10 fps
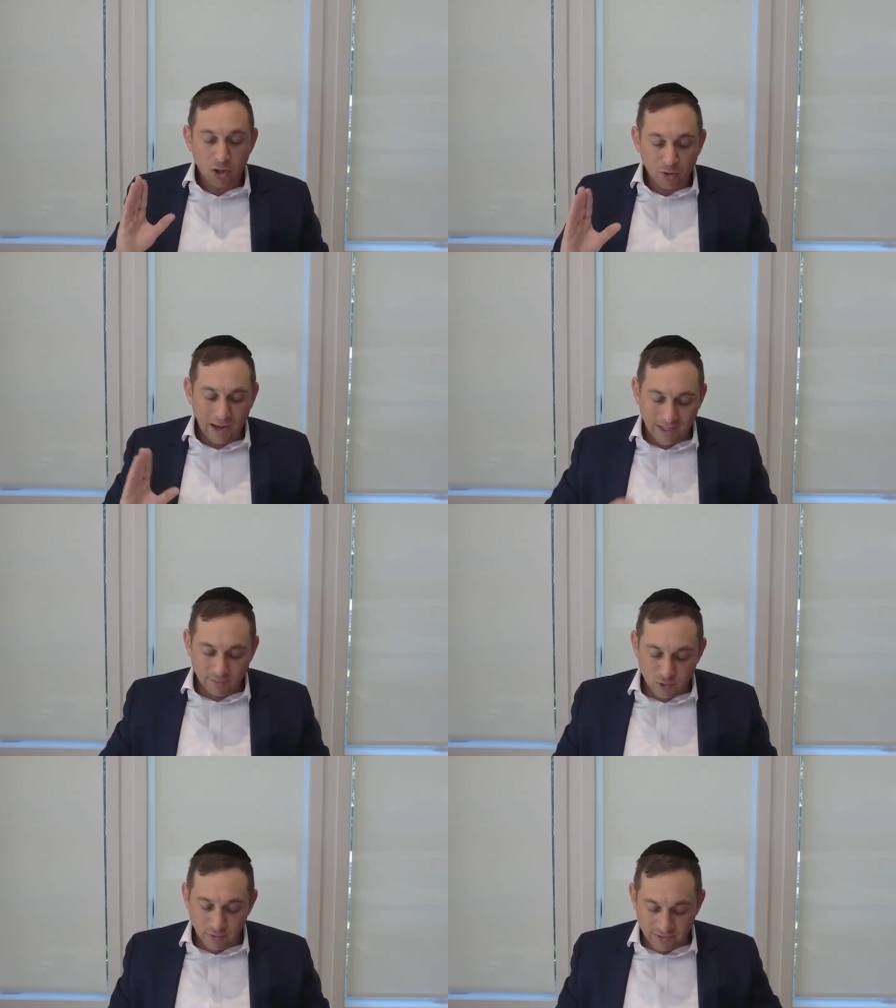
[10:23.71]

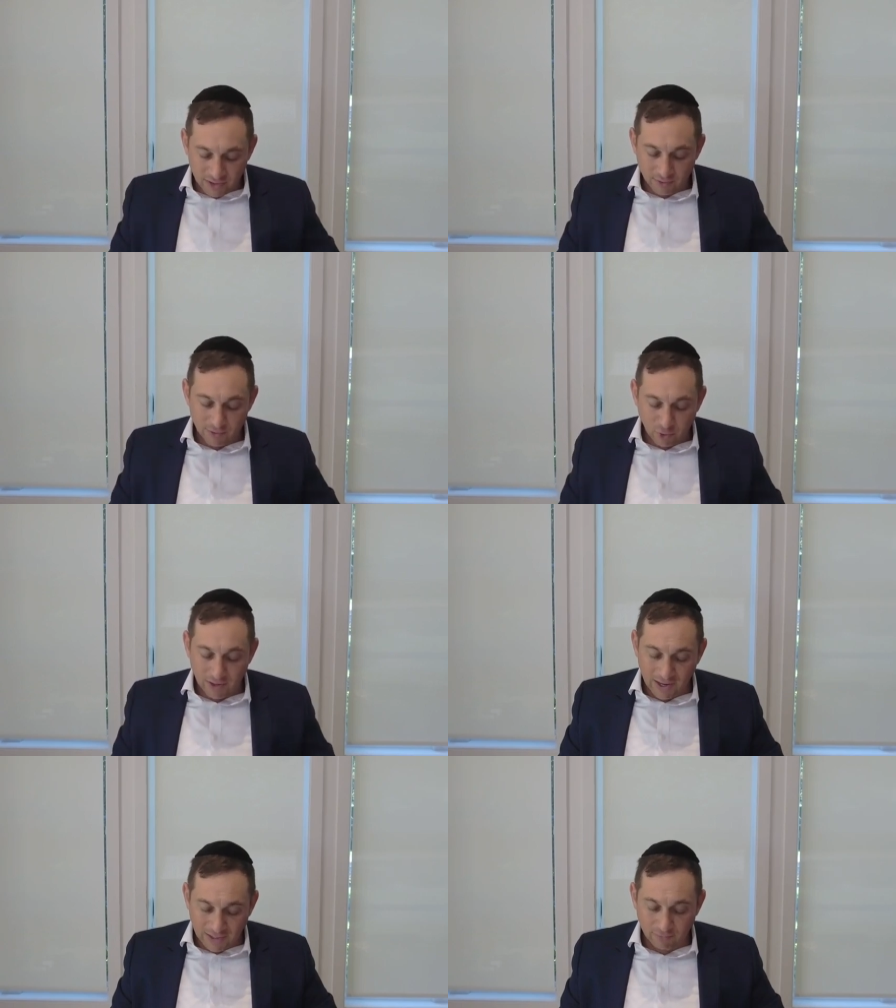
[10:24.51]
Kohanim is Zuizim, but
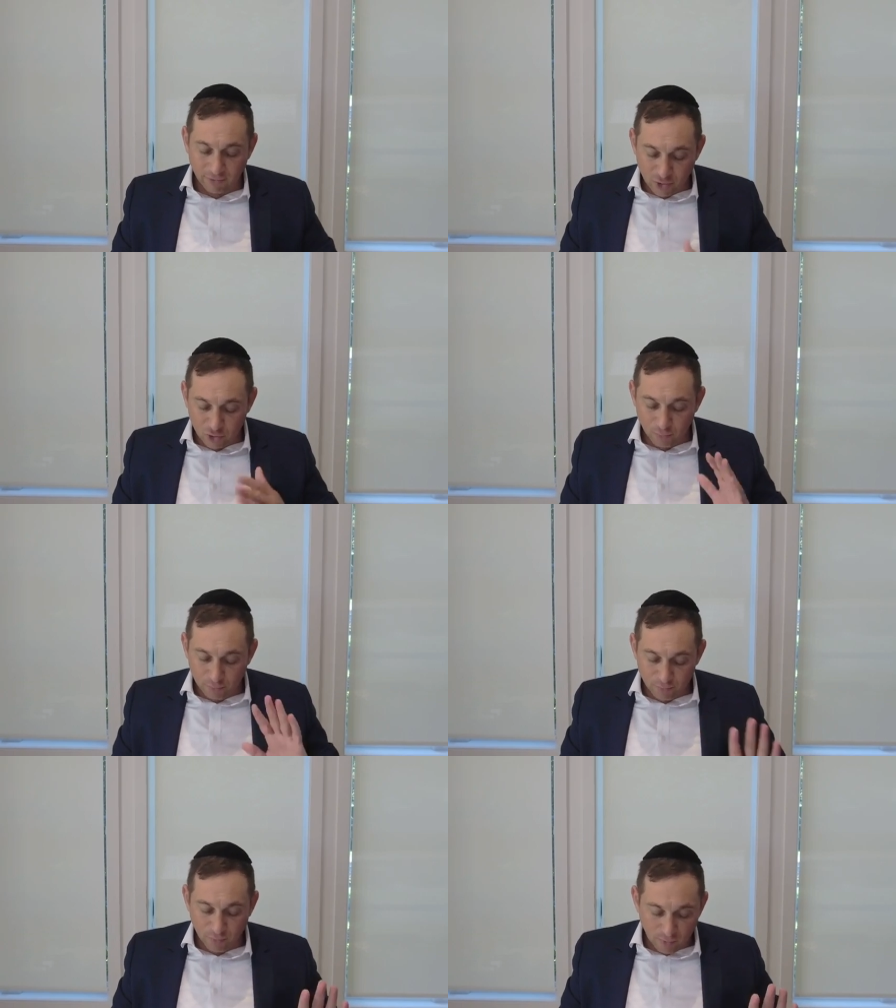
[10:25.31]
Kohanim, there's no
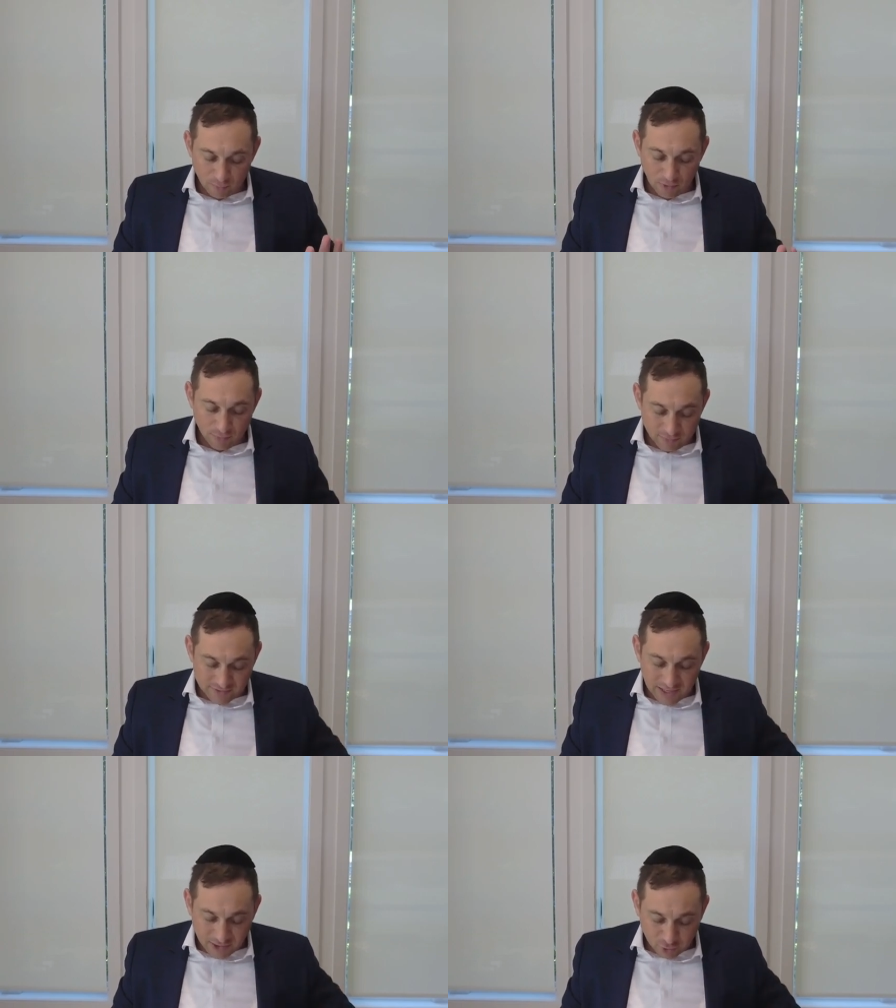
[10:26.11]

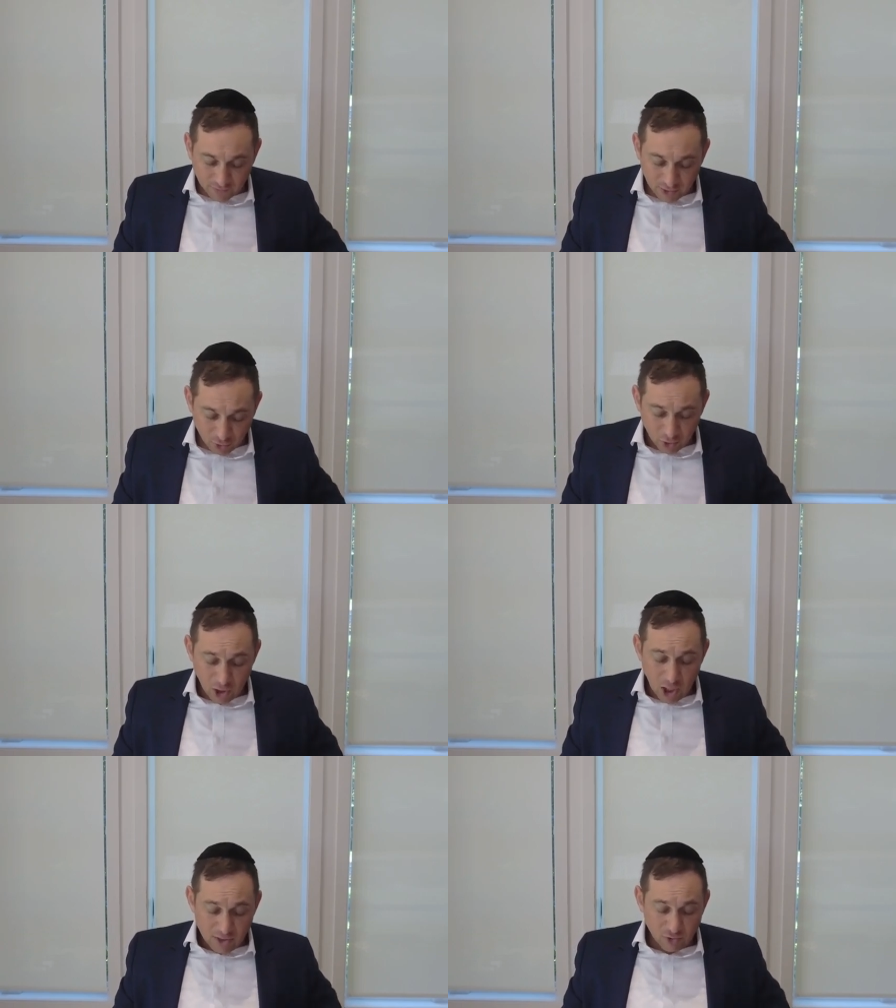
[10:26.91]
mistakes over here.
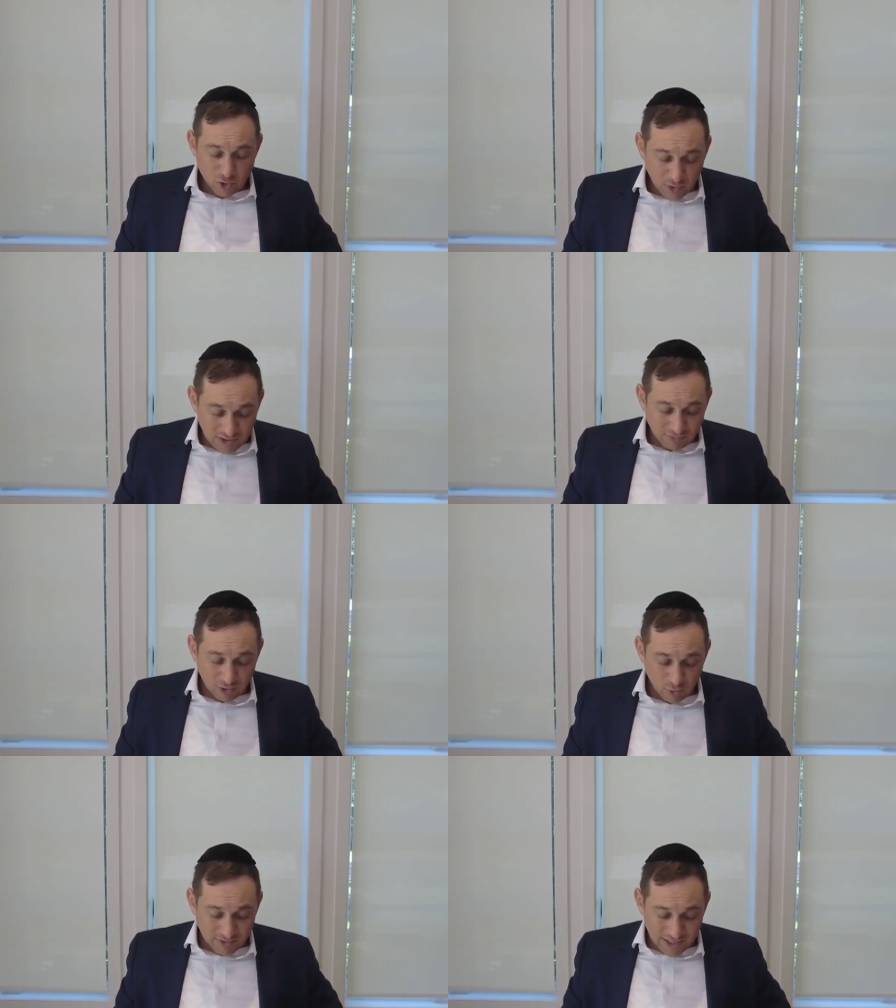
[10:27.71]
There's reason they
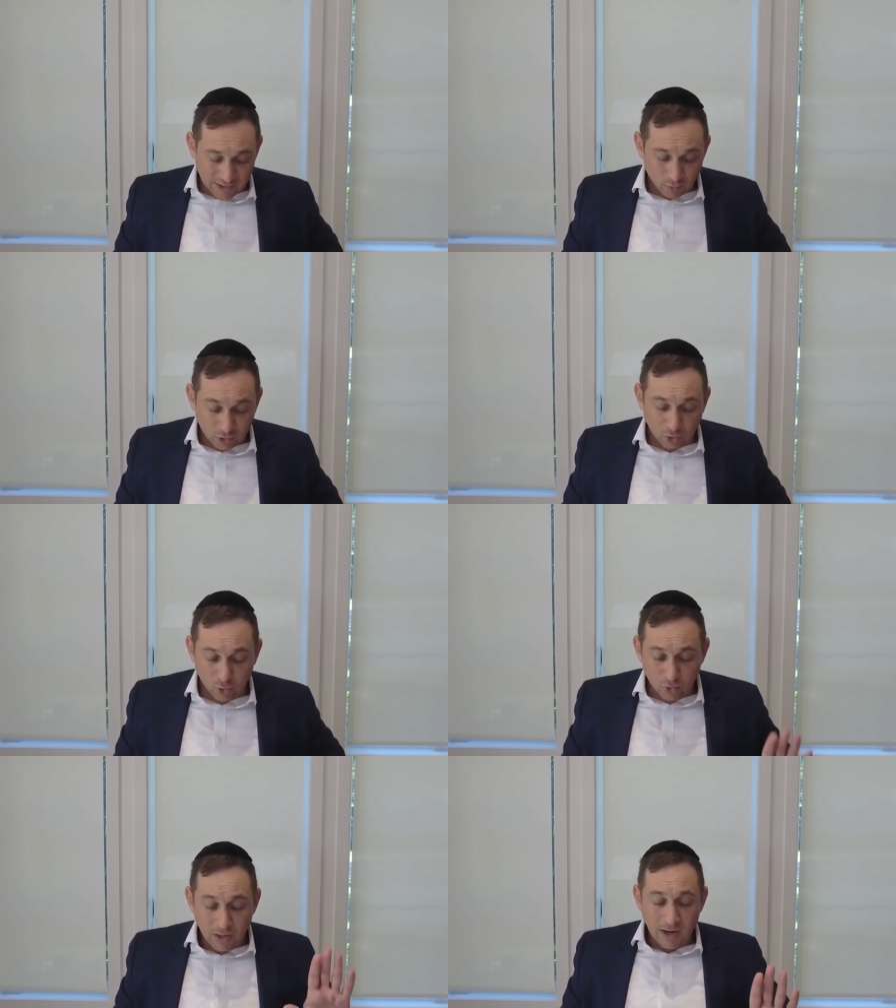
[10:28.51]
know exactly what to
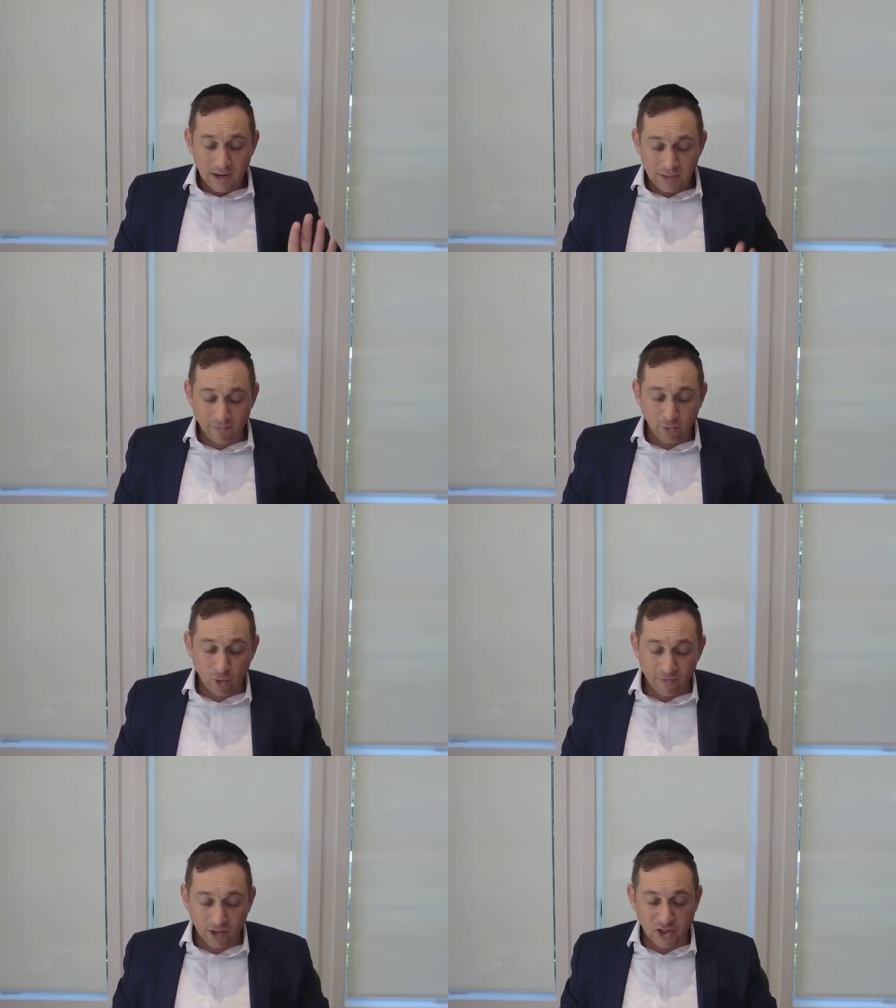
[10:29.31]
do, and therefore we
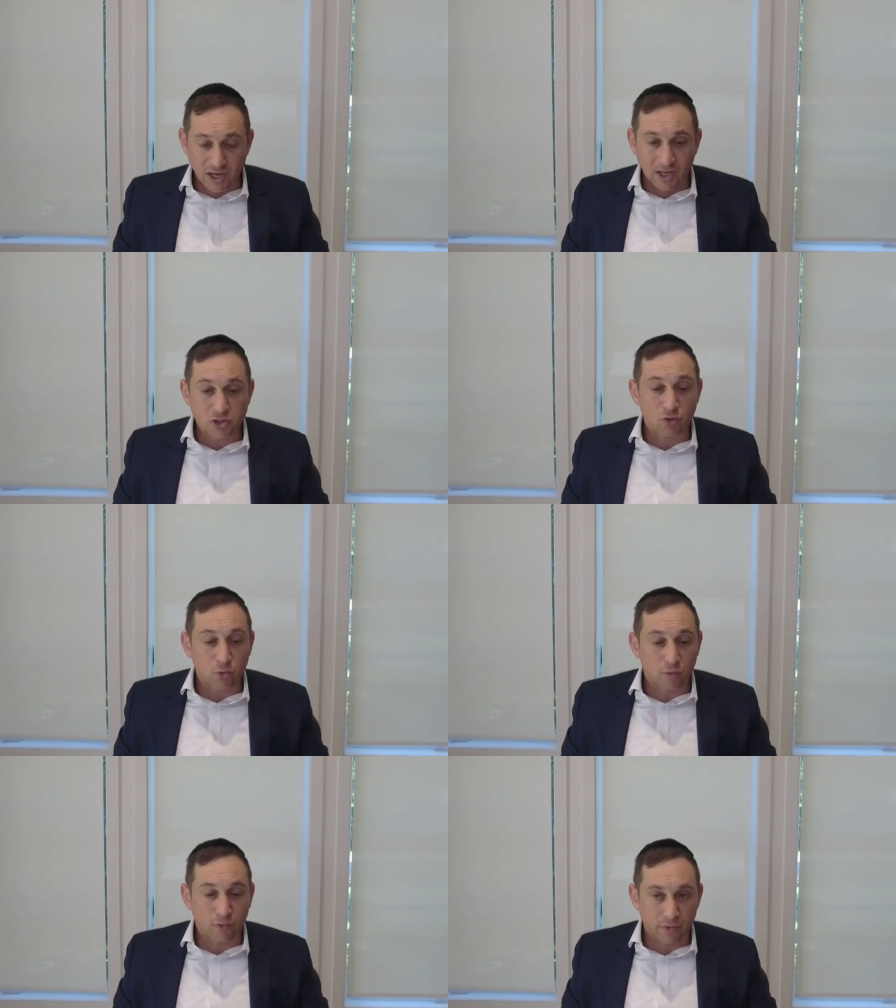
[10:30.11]
know Mechashash
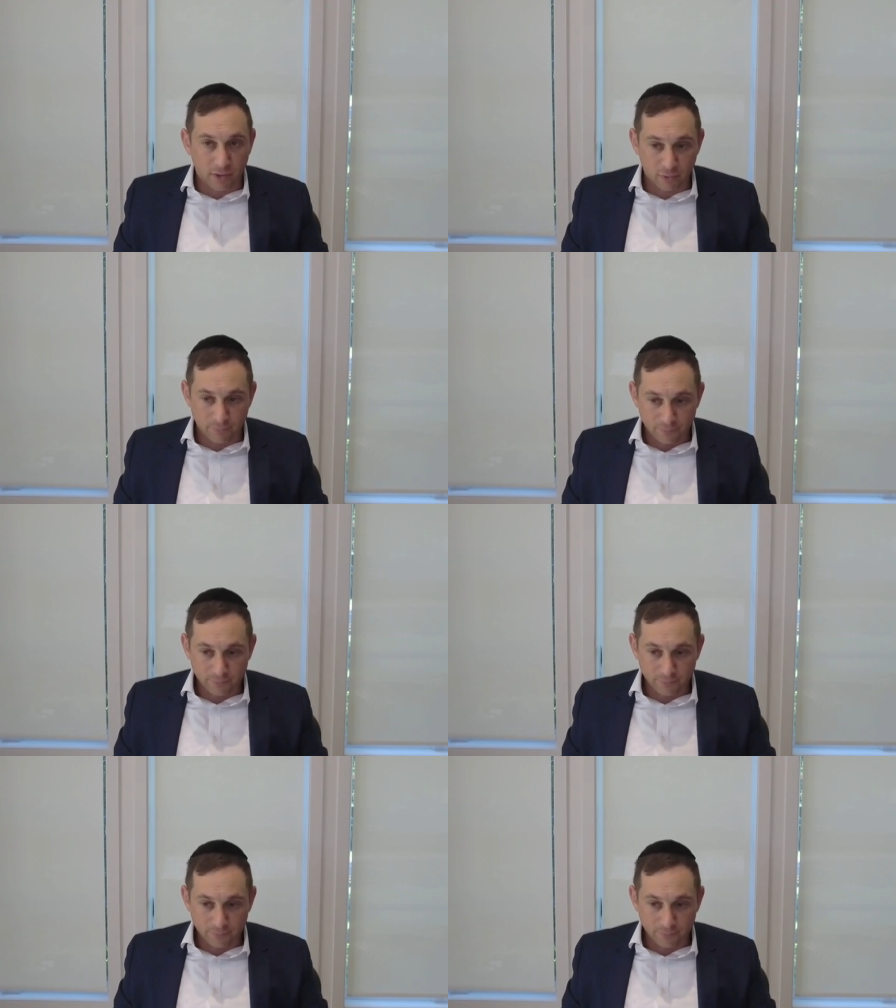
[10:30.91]
over there.